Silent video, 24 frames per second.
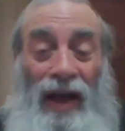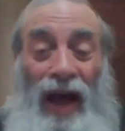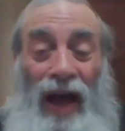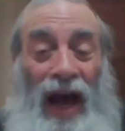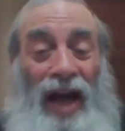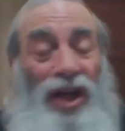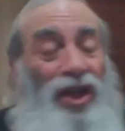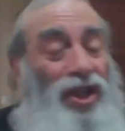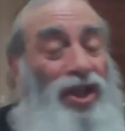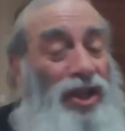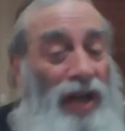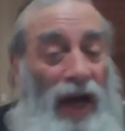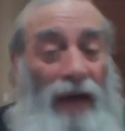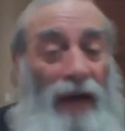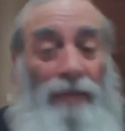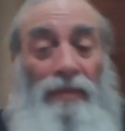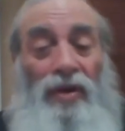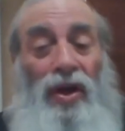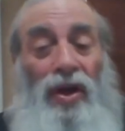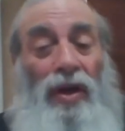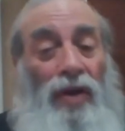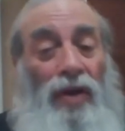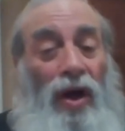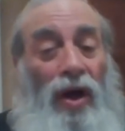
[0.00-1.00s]
Hashem
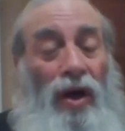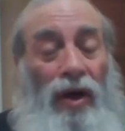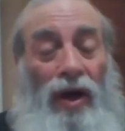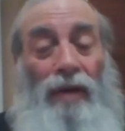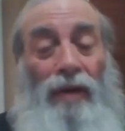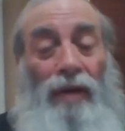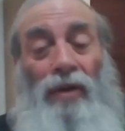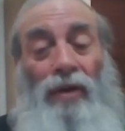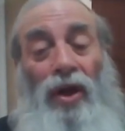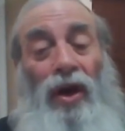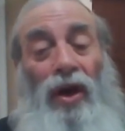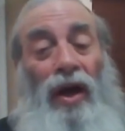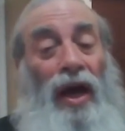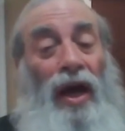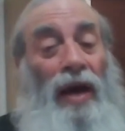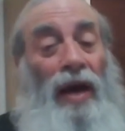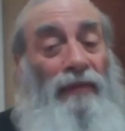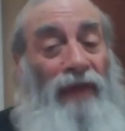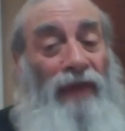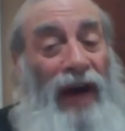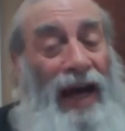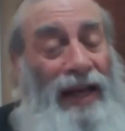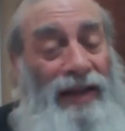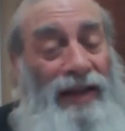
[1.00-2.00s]
yilochem
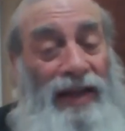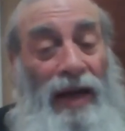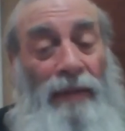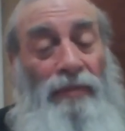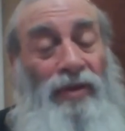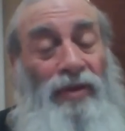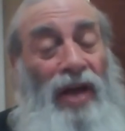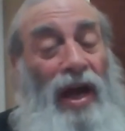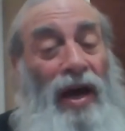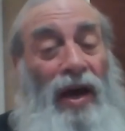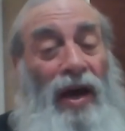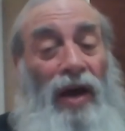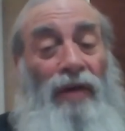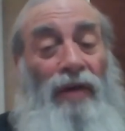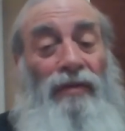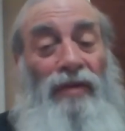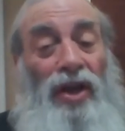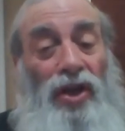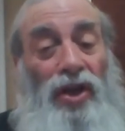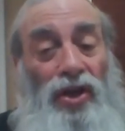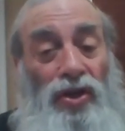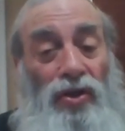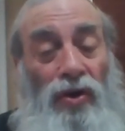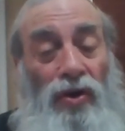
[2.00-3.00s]
lochem v'atem
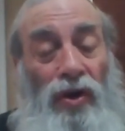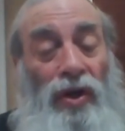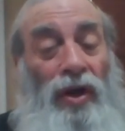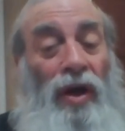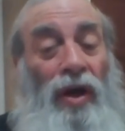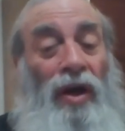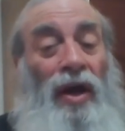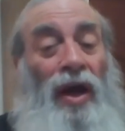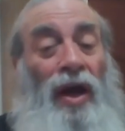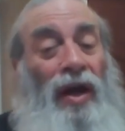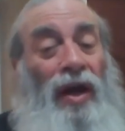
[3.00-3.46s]
tacharishun,